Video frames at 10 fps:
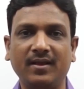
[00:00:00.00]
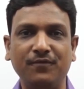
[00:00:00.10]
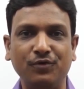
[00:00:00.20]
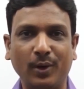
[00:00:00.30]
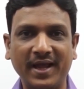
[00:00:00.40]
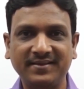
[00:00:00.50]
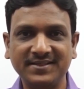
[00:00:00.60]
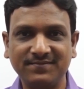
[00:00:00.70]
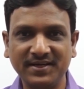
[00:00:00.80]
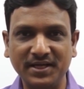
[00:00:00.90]
If you like
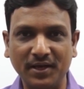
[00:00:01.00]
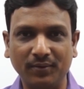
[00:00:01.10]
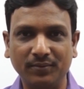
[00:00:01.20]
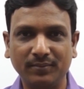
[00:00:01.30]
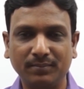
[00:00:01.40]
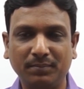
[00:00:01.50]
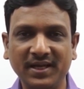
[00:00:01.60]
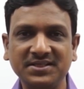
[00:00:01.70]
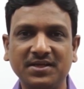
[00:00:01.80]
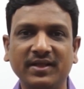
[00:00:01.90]
this video,
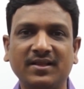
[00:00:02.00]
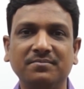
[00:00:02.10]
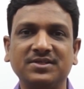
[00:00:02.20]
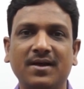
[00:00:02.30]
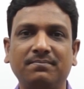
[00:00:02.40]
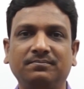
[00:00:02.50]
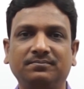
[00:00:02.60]
please give a thumbs up.